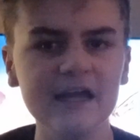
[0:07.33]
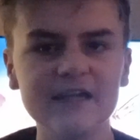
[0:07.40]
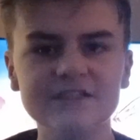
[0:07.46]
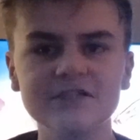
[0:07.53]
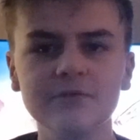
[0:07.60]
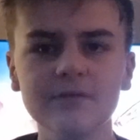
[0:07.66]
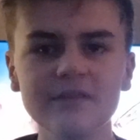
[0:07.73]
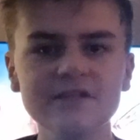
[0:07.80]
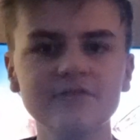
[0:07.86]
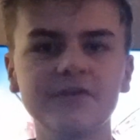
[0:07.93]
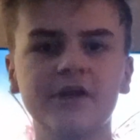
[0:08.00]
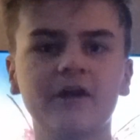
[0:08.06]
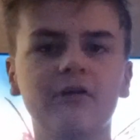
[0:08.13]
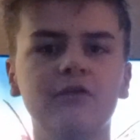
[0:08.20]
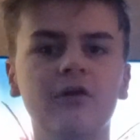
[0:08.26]
So in this
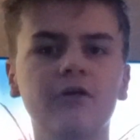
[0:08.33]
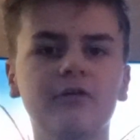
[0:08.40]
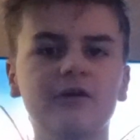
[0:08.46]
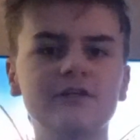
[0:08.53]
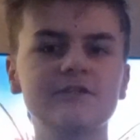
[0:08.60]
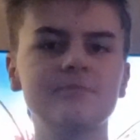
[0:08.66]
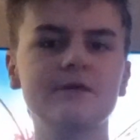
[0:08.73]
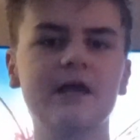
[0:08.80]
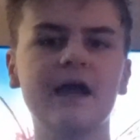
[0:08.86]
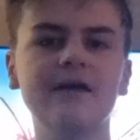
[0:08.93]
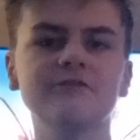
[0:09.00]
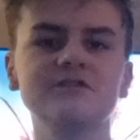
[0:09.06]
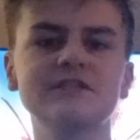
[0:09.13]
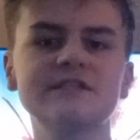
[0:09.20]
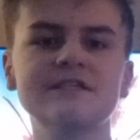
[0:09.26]
video I'm going to be
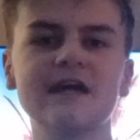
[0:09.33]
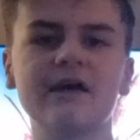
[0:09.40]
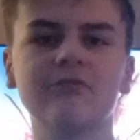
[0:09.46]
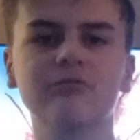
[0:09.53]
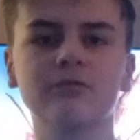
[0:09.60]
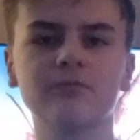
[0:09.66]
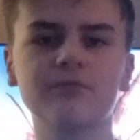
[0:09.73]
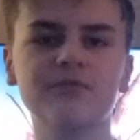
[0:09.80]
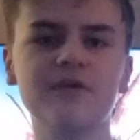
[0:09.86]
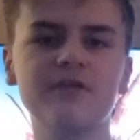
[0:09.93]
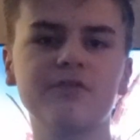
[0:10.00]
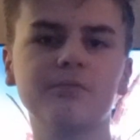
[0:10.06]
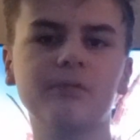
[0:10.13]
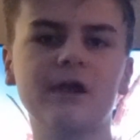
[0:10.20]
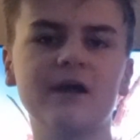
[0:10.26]
counting down from
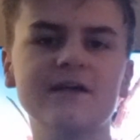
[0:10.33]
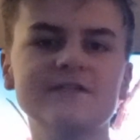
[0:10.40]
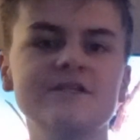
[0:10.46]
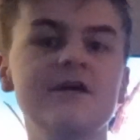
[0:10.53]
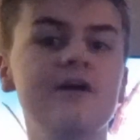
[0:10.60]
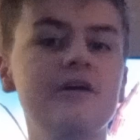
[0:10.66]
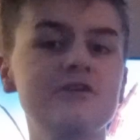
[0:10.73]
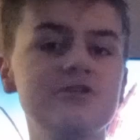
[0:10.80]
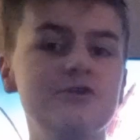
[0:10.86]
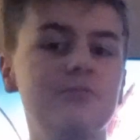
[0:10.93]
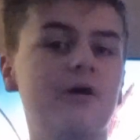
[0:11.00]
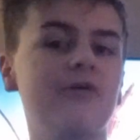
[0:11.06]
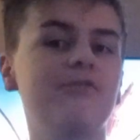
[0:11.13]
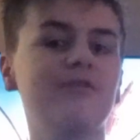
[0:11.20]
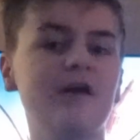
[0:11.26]
5th place to
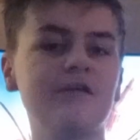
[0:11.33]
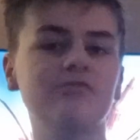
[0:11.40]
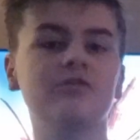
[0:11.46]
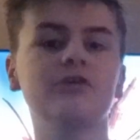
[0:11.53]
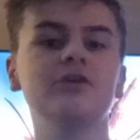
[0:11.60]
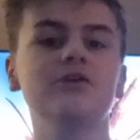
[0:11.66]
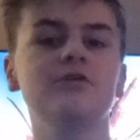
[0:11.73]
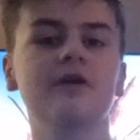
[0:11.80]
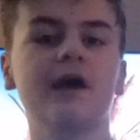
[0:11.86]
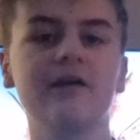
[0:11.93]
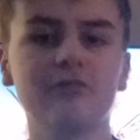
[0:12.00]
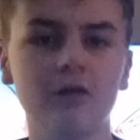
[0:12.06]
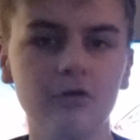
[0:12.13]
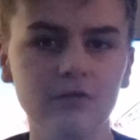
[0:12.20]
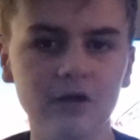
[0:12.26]
my favourite UK
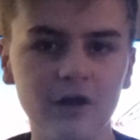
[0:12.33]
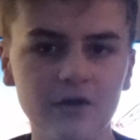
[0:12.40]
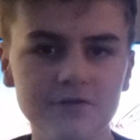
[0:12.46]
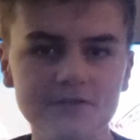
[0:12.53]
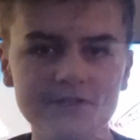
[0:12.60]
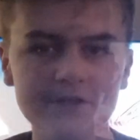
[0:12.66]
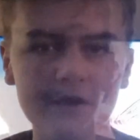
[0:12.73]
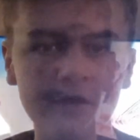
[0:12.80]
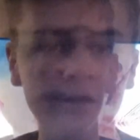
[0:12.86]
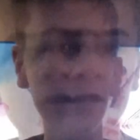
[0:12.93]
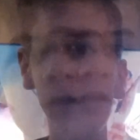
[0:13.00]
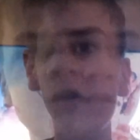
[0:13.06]
roller coaster.